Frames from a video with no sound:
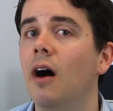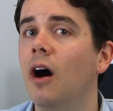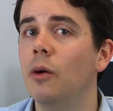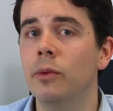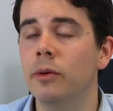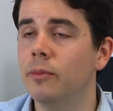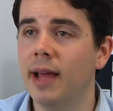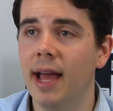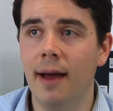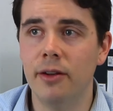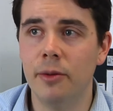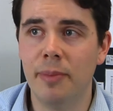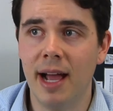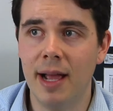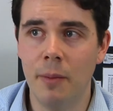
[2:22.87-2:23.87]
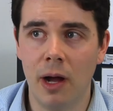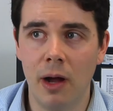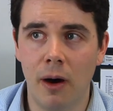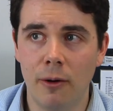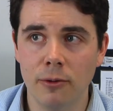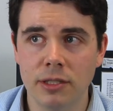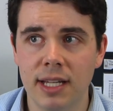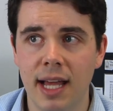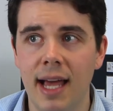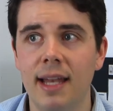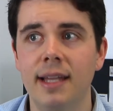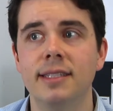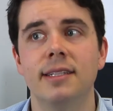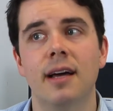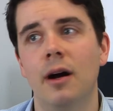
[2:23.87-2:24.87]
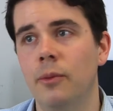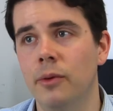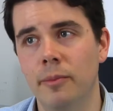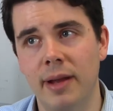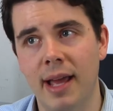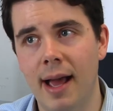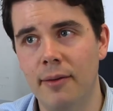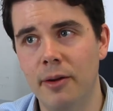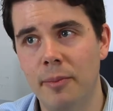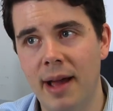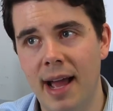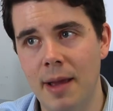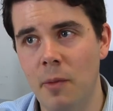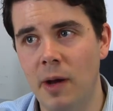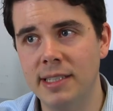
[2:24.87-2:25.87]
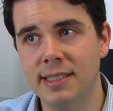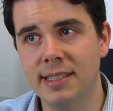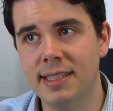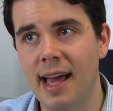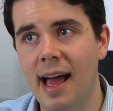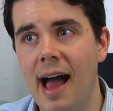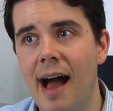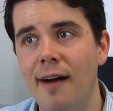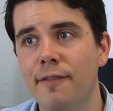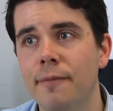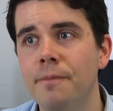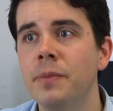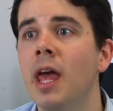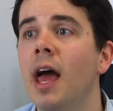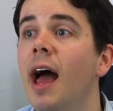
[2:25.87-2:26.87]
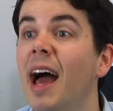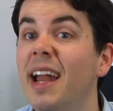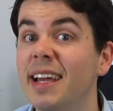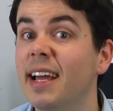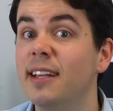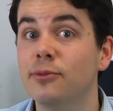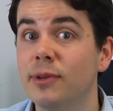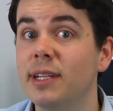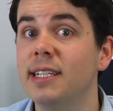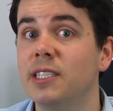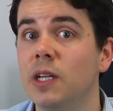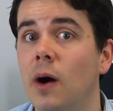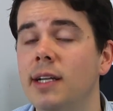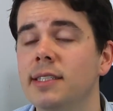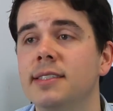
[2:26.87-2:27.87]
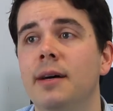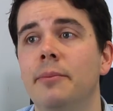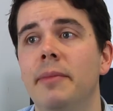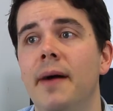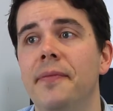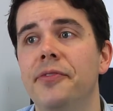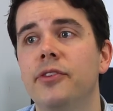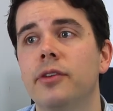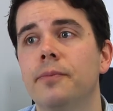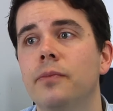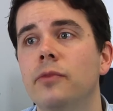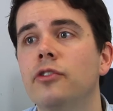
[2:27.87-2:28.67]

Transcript: I wouldn't be able to pay my wholesalers, I wouldn't be able to pay my staff, and it gets really tight some months.